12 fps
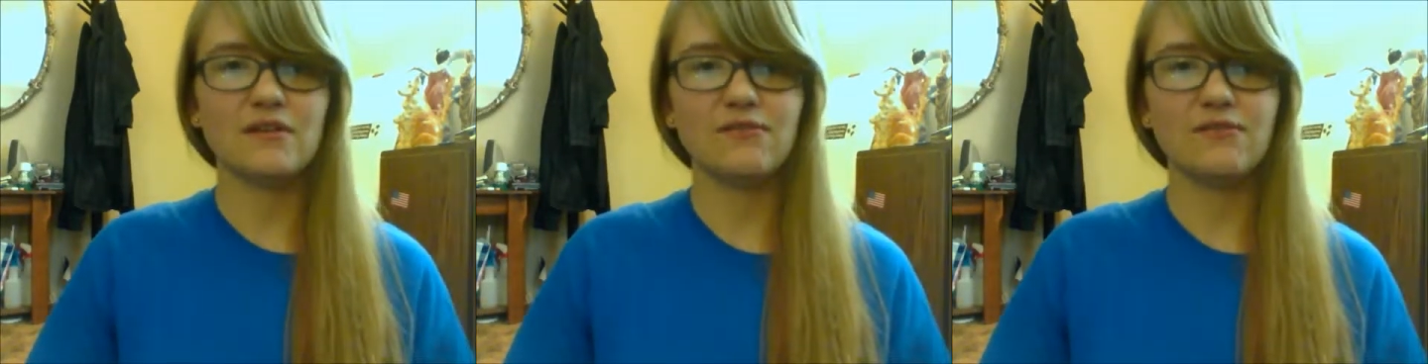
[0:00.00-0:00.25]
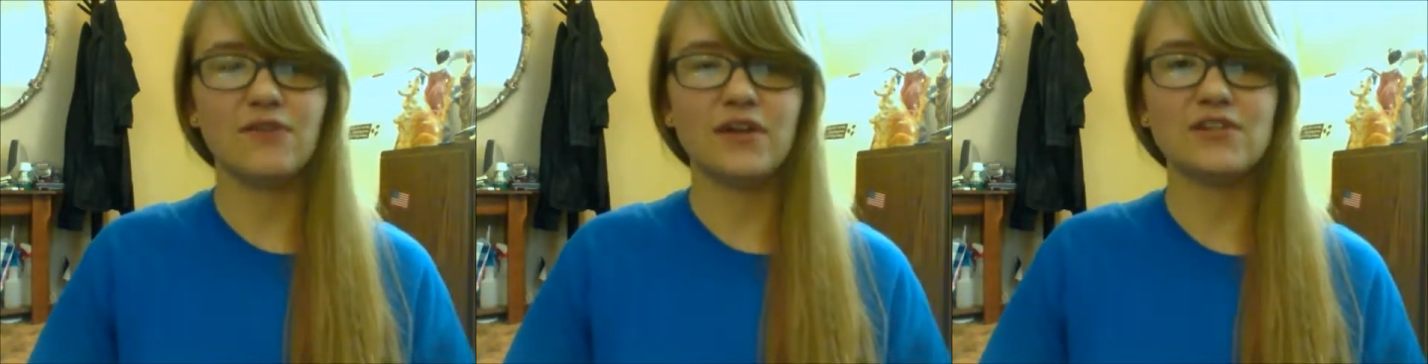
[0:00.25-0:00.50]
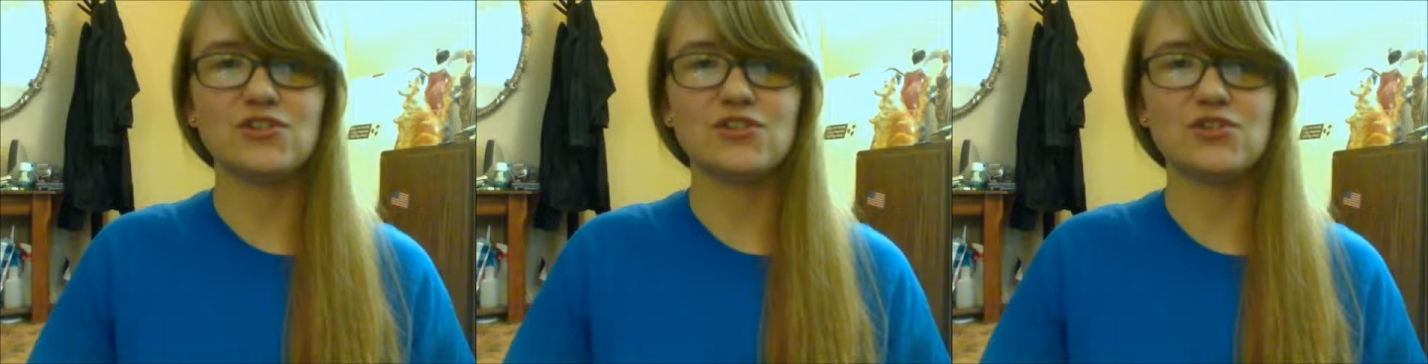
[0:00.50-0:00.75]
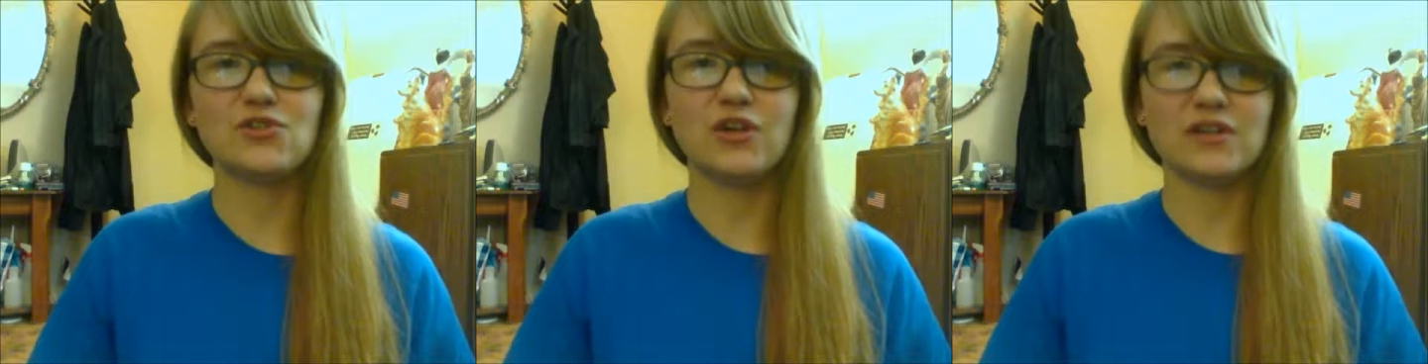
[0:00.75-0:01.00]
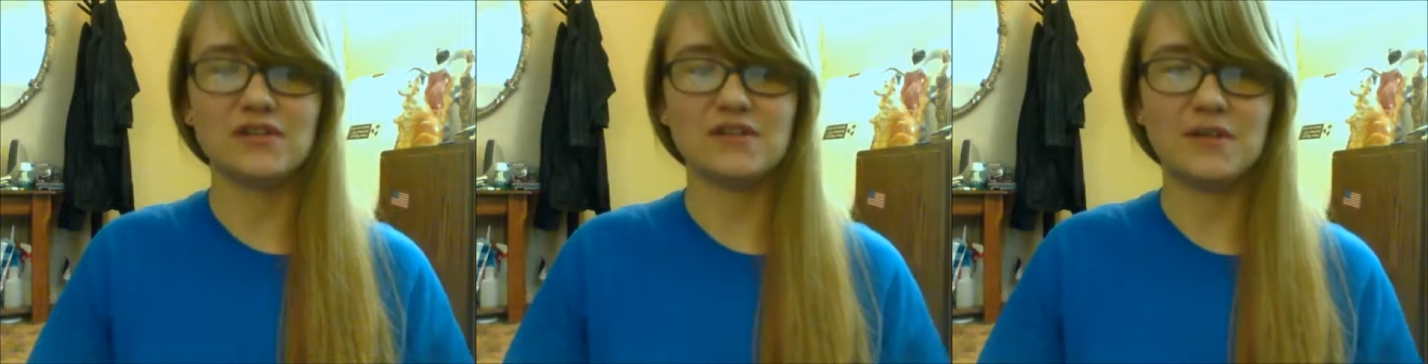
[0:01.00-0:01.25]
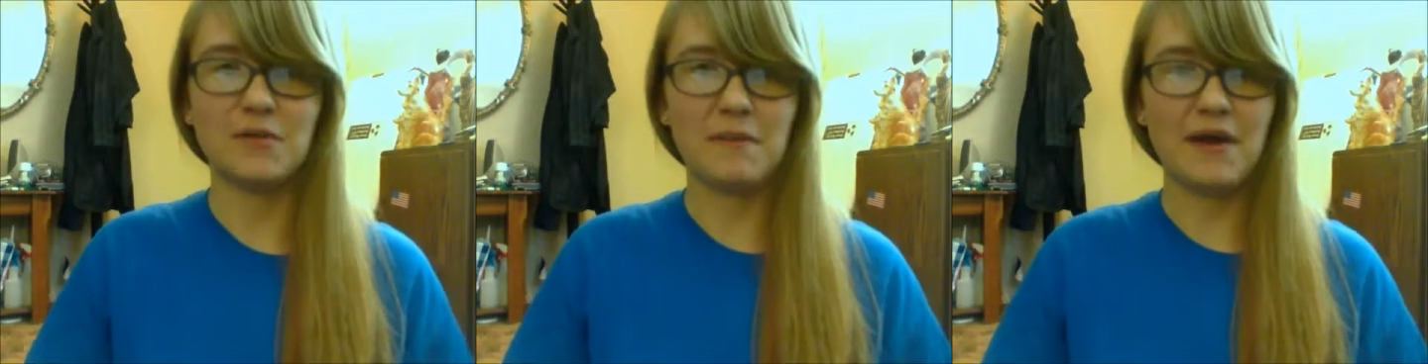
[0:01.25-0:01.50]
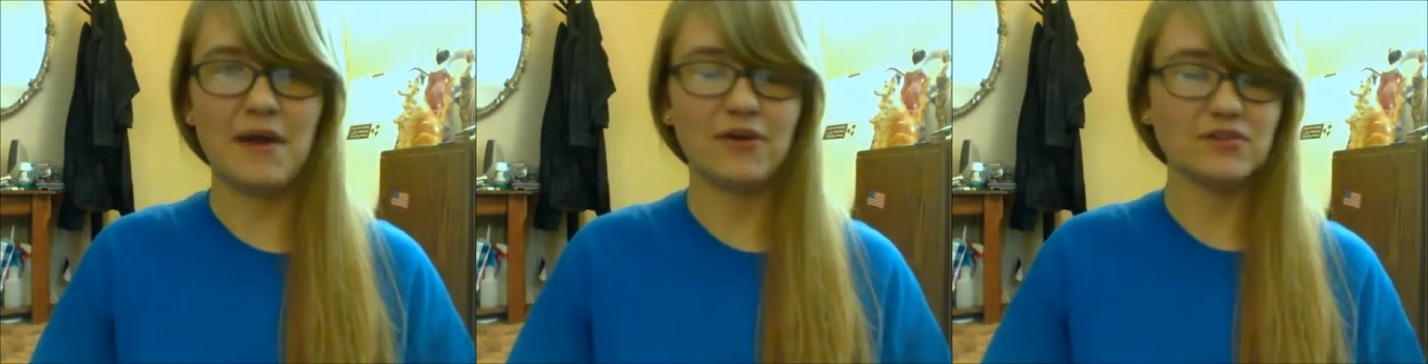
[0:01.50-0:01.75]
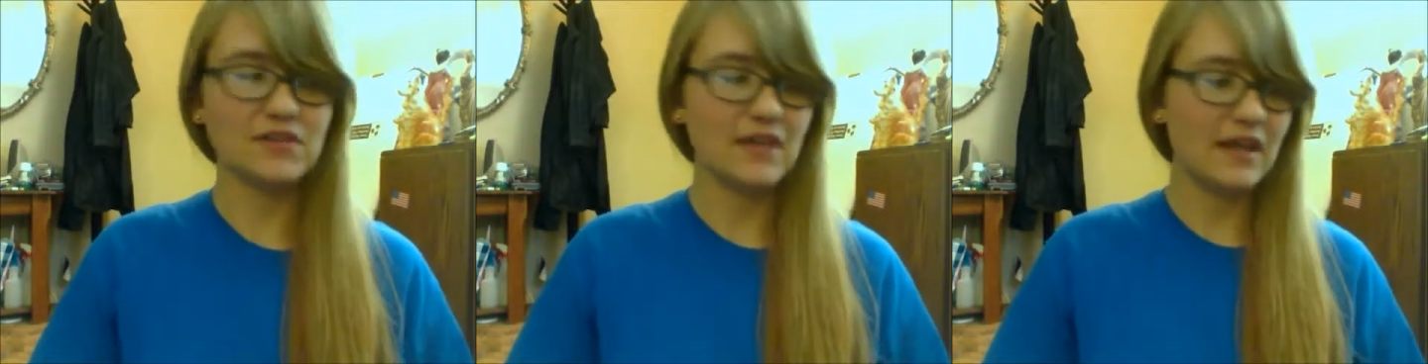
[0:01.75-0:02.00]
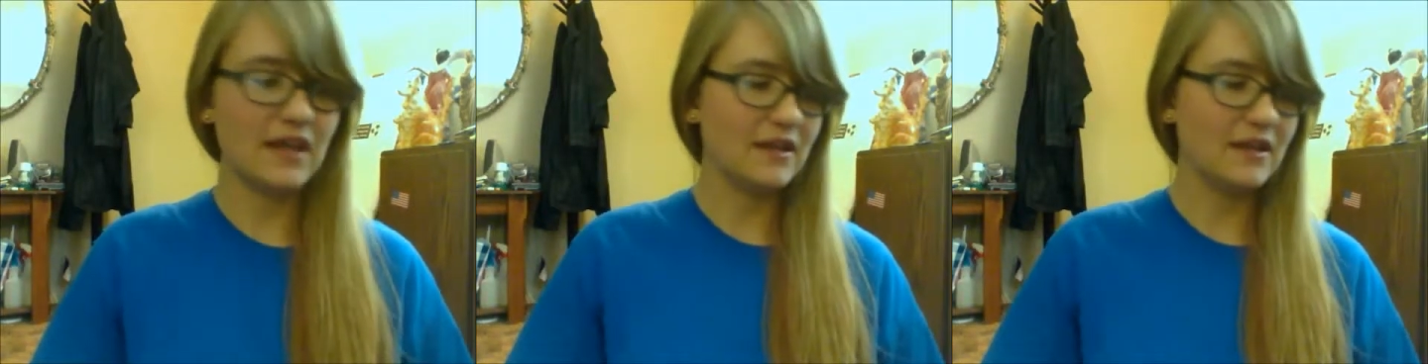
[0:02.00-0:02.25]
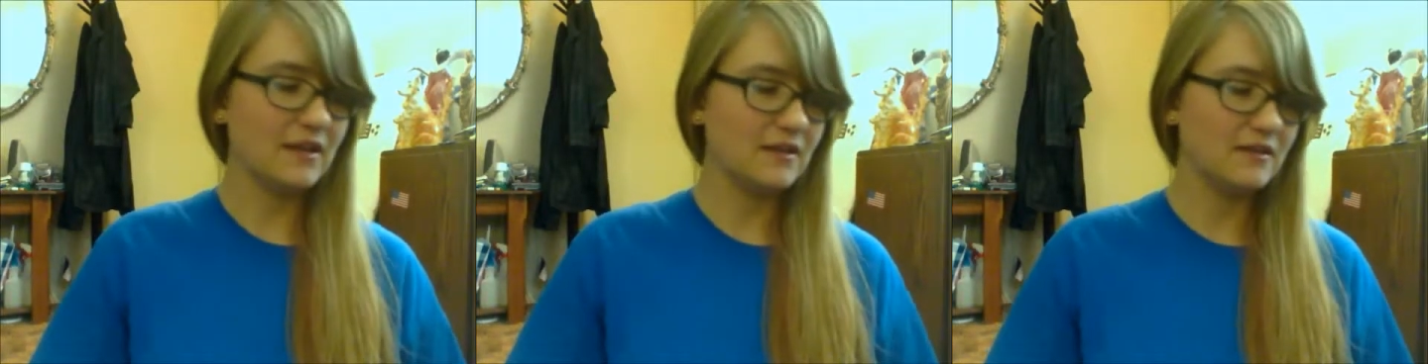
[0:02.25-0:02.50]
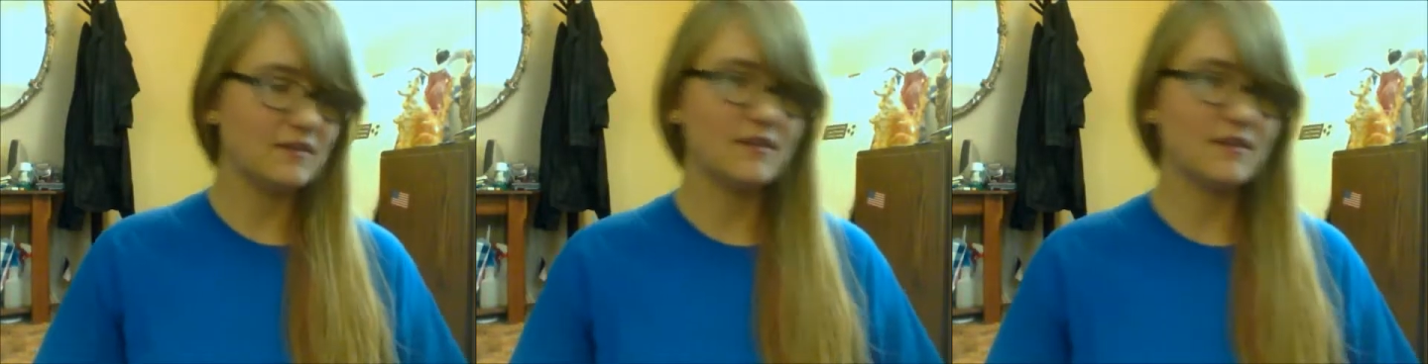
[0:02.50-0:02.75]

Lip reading: fun to talk to him about. And